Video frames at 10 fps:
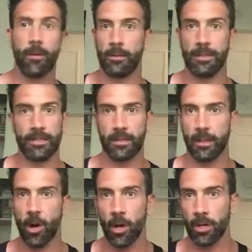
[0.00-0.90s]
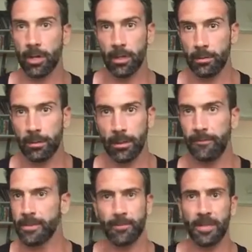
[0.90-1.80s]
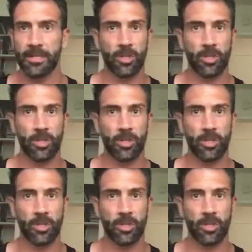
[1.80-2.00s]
or at least a car to, some place